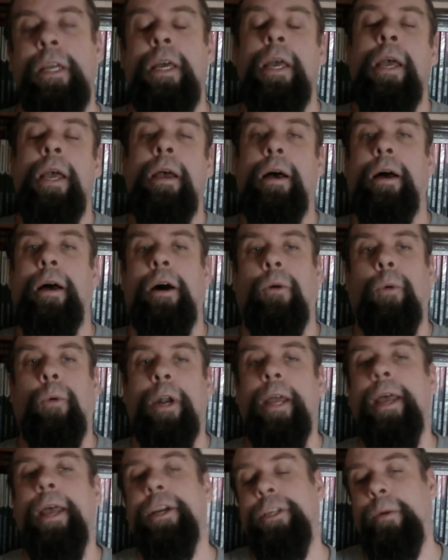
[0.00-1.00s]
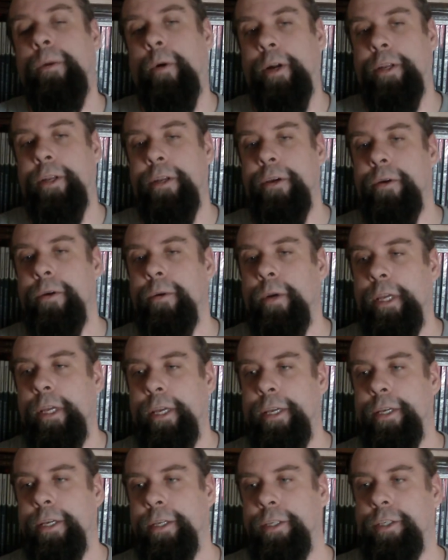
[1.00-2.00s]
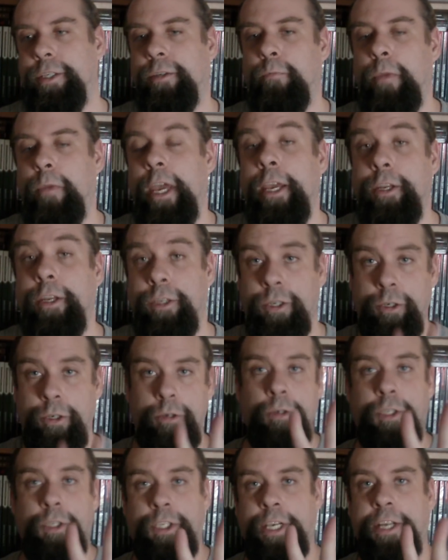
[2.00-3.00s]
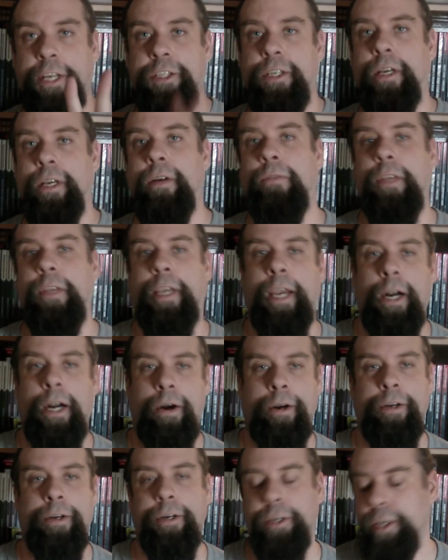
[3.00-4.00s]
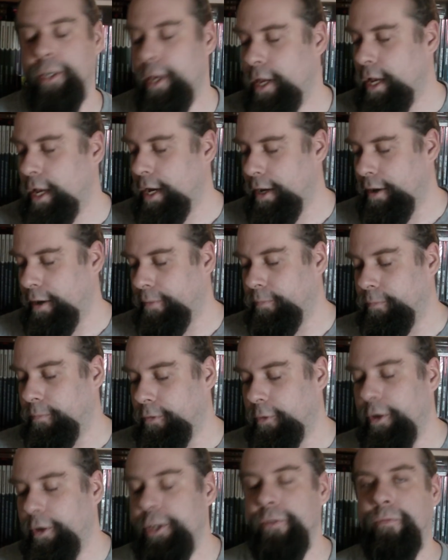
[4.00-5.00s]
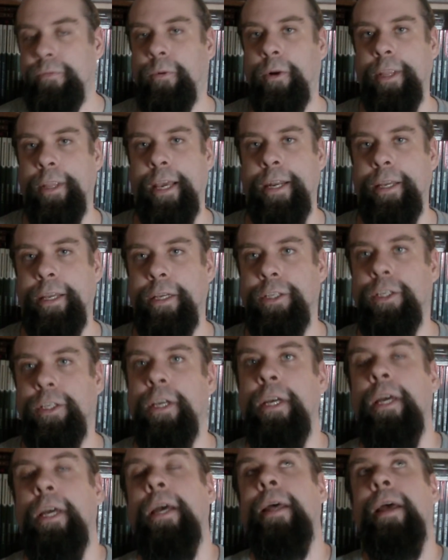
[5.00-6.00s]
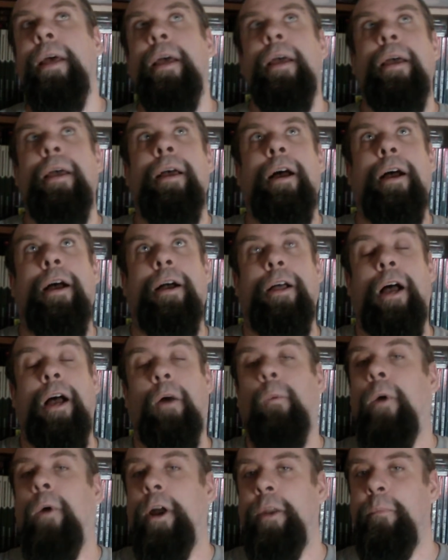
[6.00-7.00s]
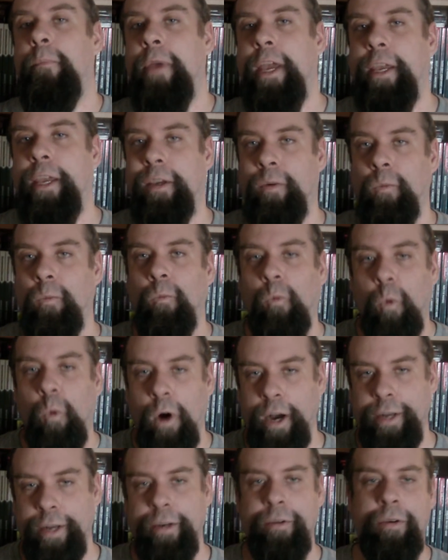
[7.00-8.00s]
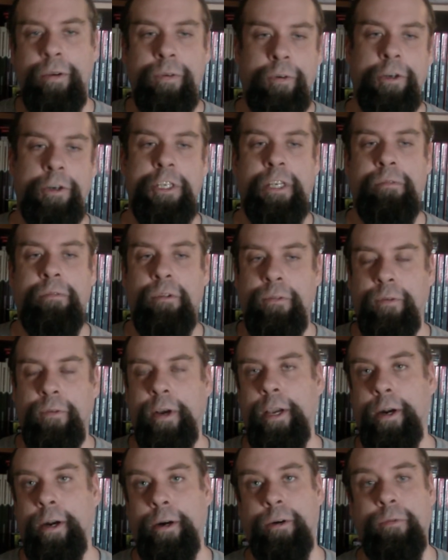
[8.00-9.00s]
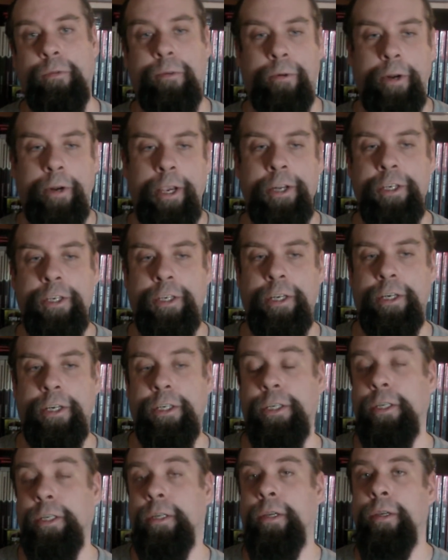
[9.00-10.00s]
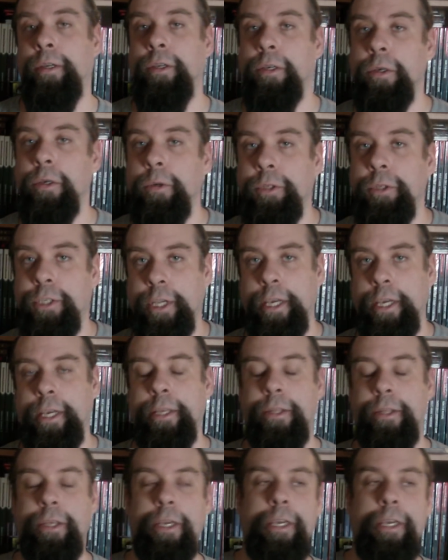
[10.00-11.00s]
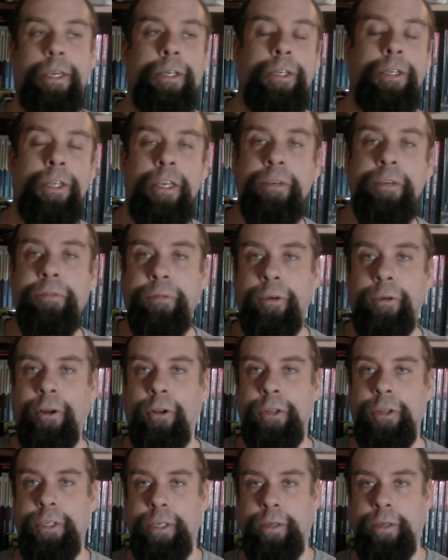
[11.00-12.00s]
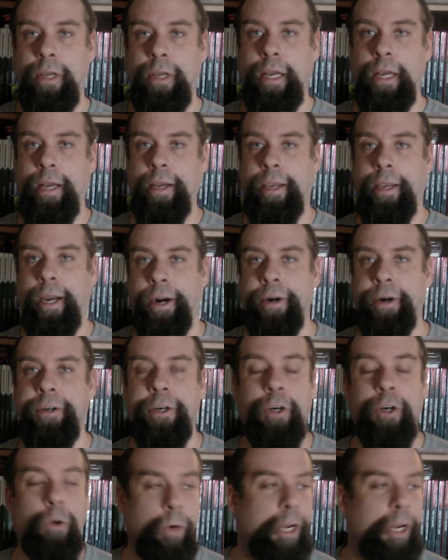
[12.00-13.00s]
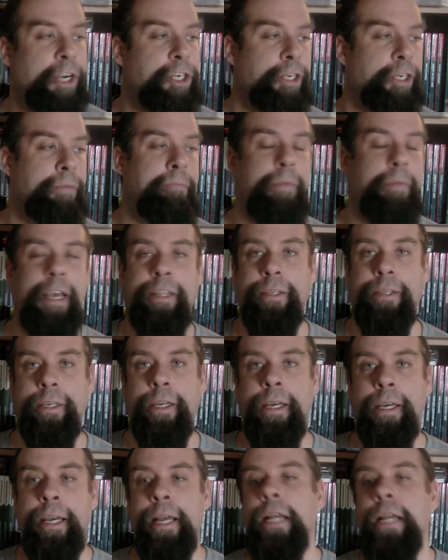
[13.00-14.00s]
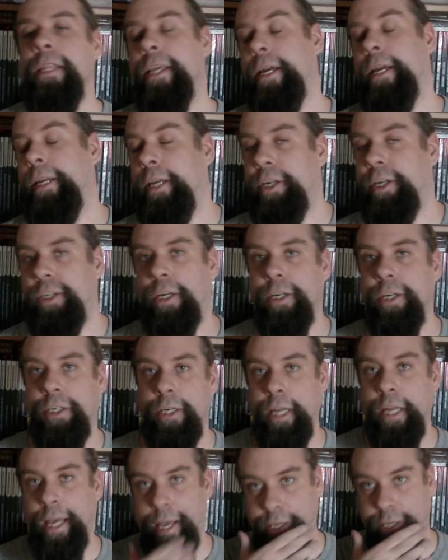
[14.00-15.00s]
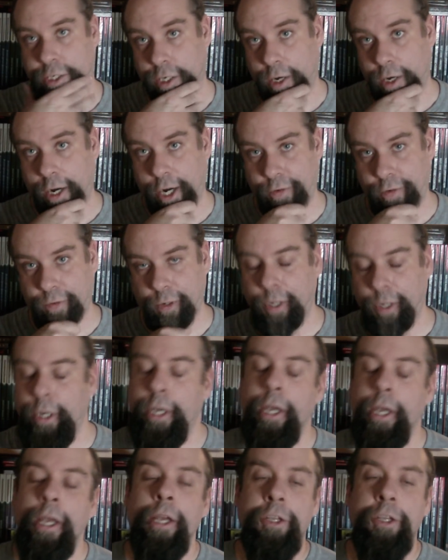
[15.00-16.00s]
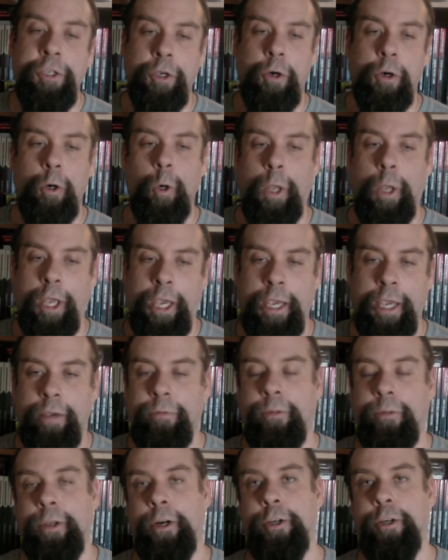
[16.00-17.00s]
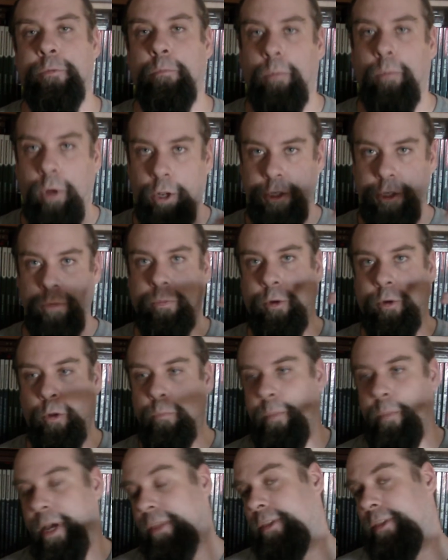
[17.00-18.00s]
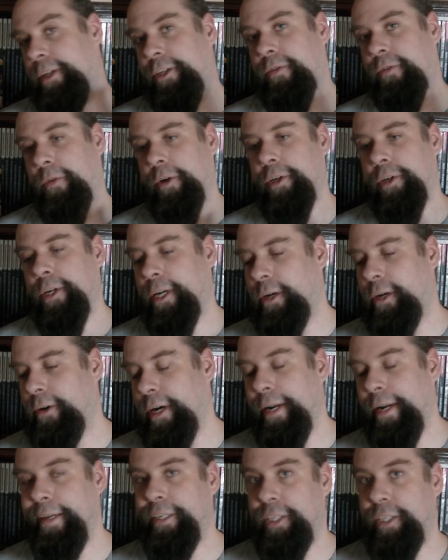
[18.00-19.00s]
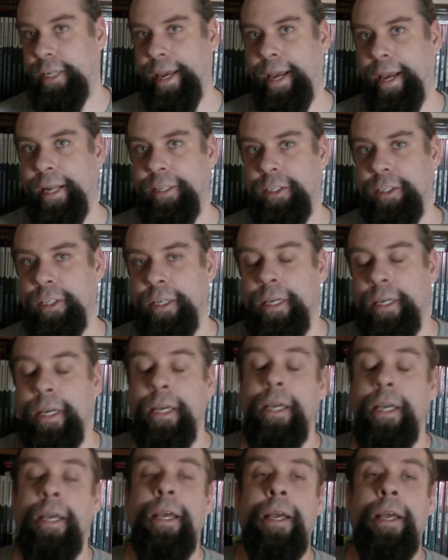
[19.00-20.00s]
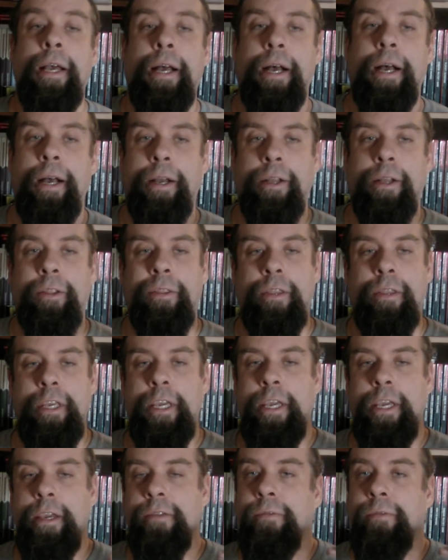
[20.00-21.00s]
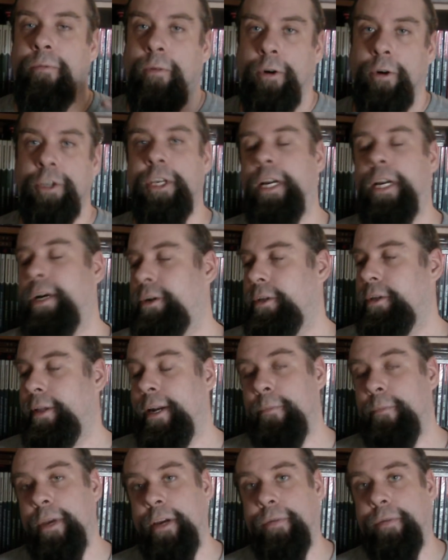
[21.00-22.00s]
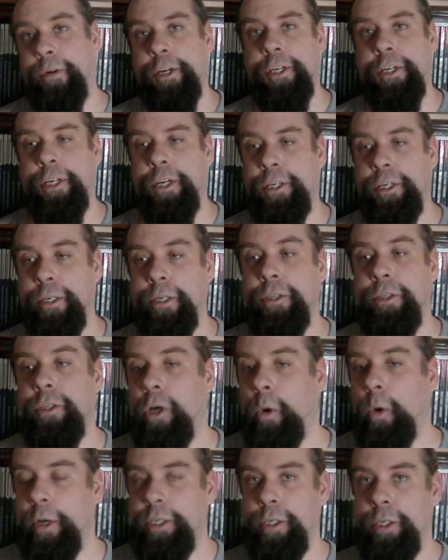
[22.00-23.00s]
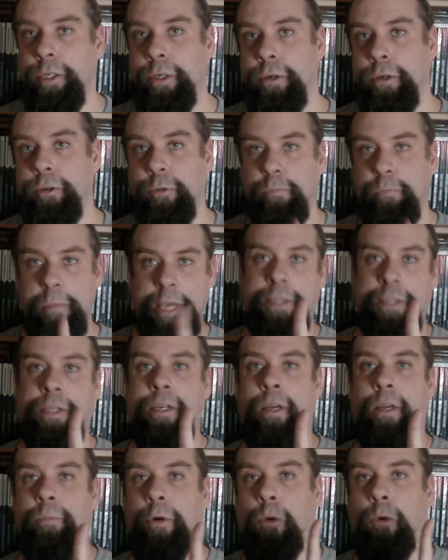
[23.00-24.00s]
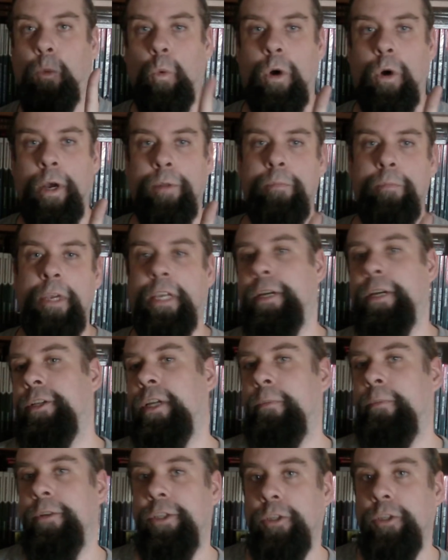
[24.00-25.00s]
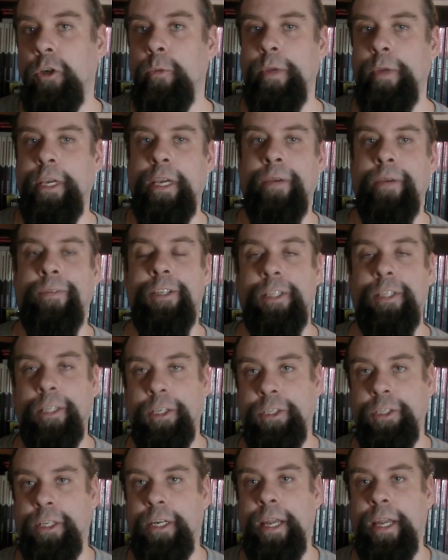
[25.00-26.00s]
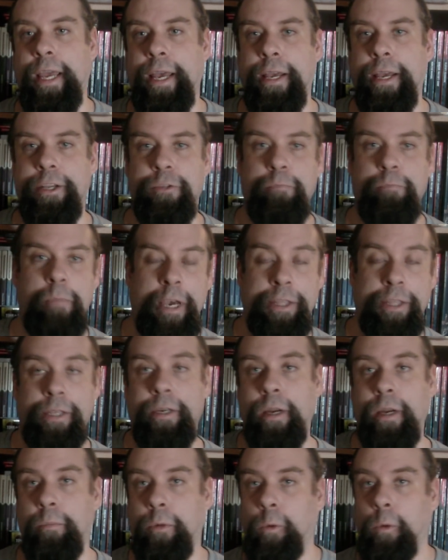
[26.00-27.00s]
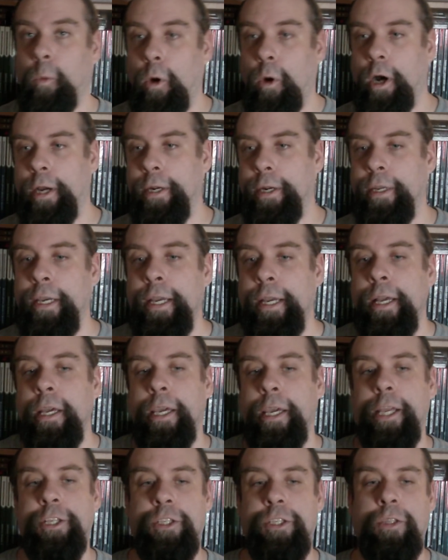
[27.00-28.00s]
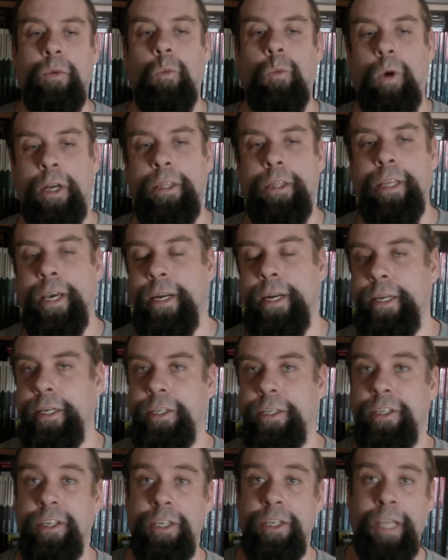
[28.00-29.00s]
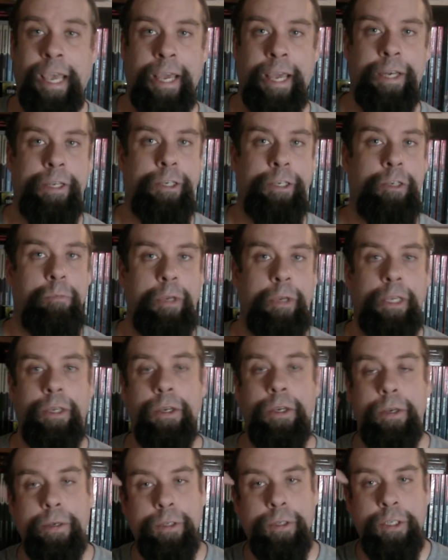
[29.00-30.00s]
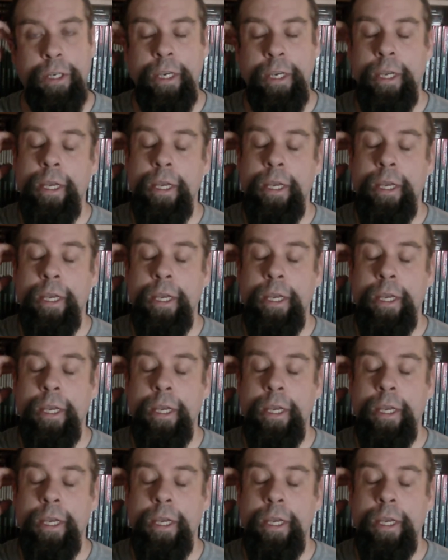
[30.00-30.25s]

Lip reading: What I actually want to do is make 2 sets of the characters. The reason for that is I want to make one first level fighter for each edition using the default character creation method that each edition has to offer. So if there's multiple methods for generating stats, the first character that I make for each edition is going to use method number 1, because I'm assuming if it's listed as method number 1, it's the one that is intended to be used.